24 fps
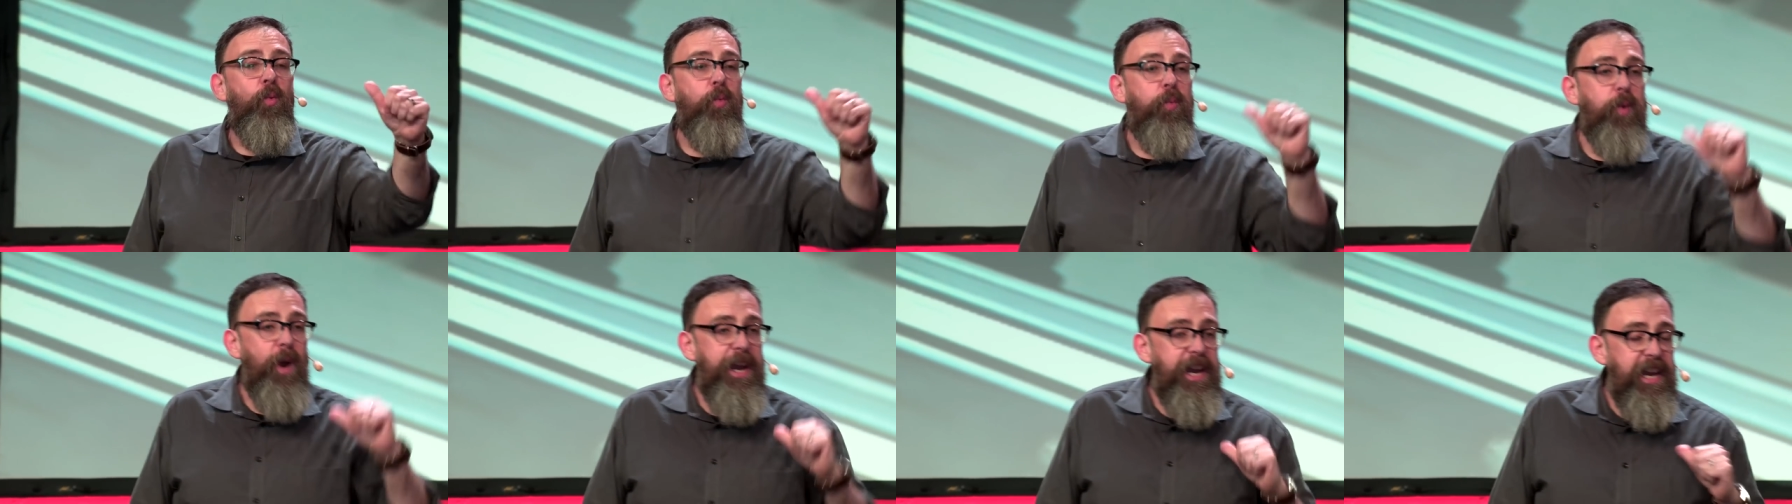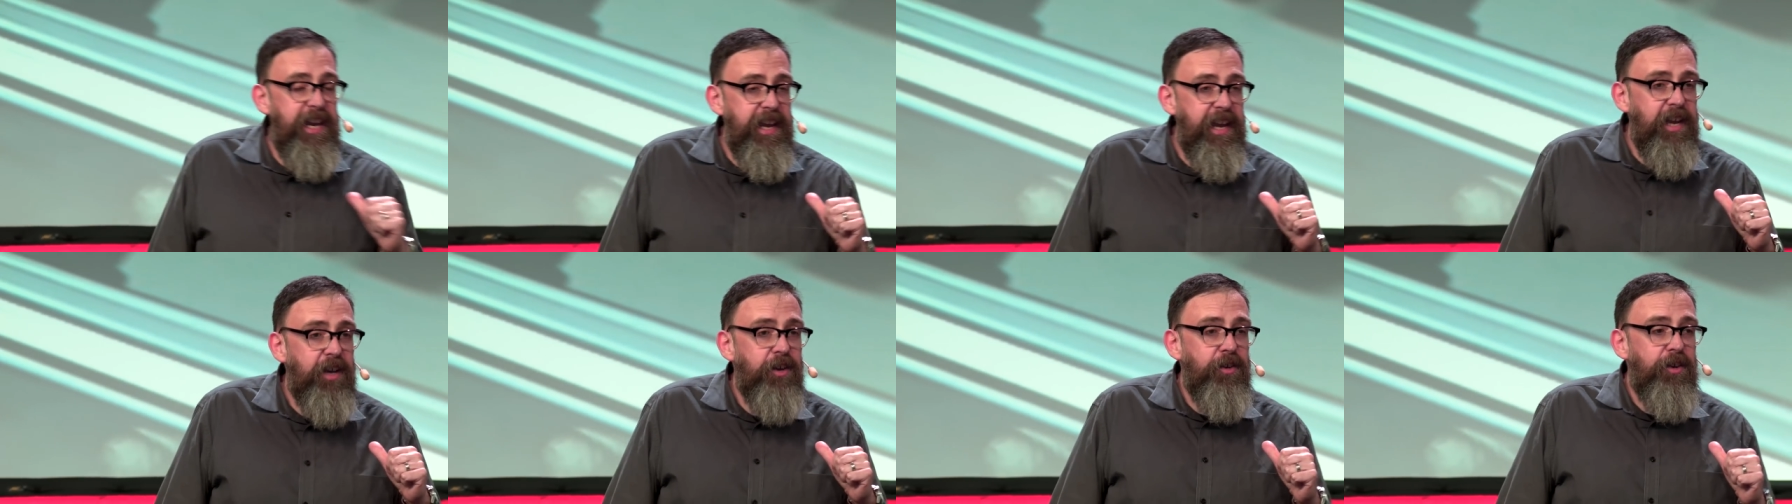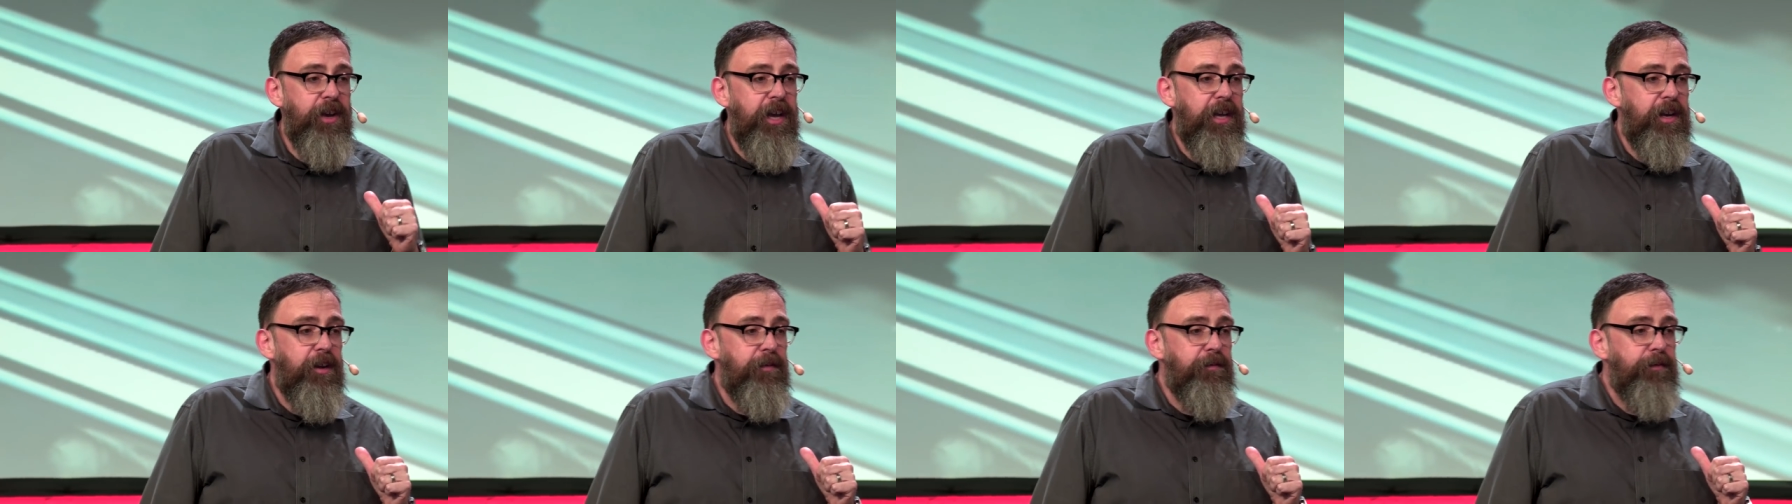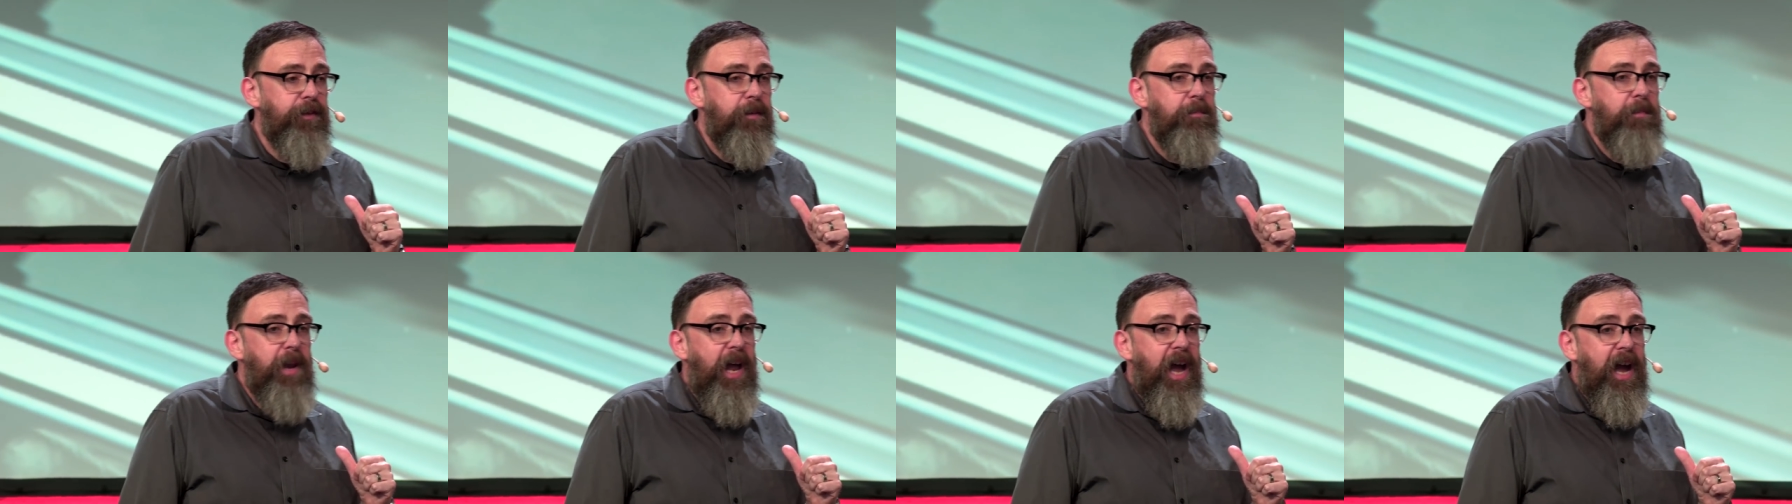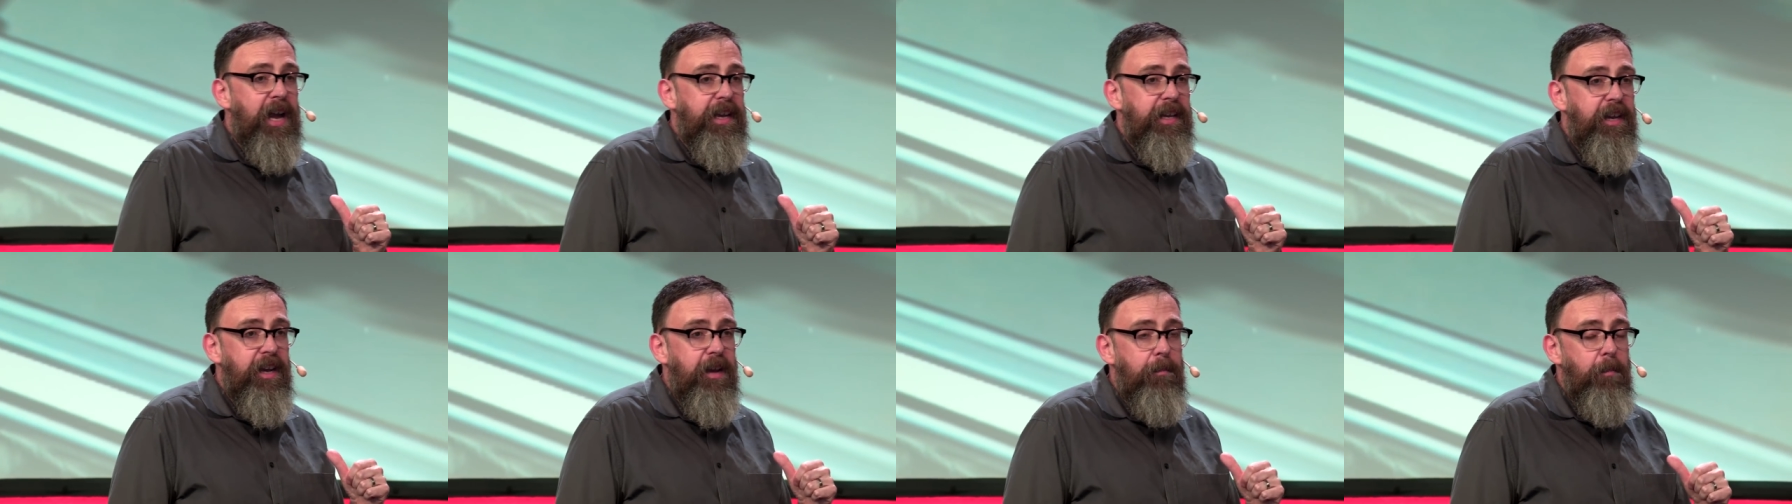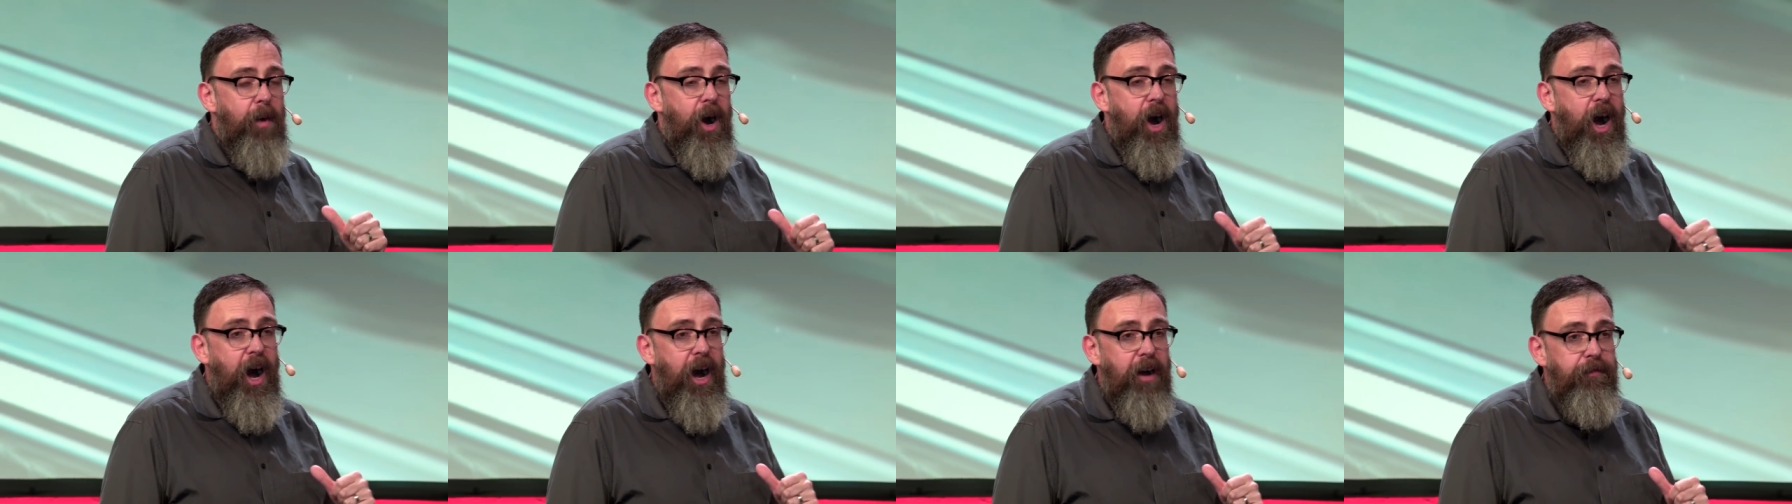We get credit from knocking
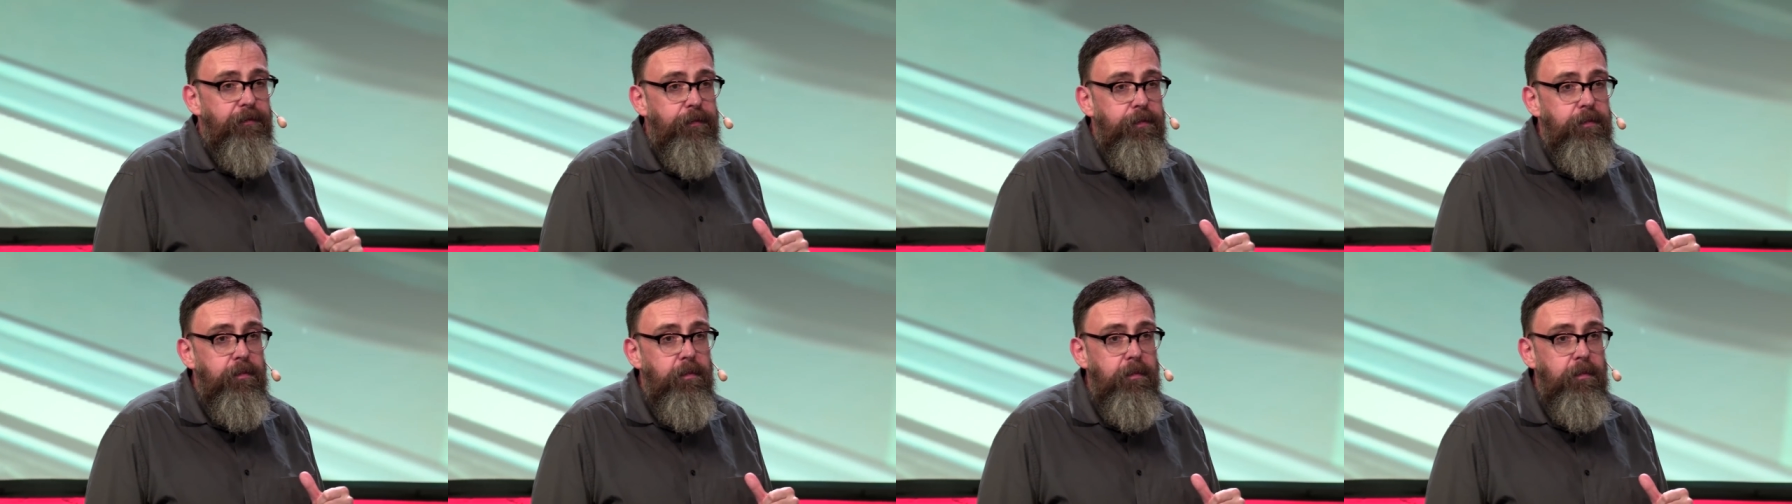him off.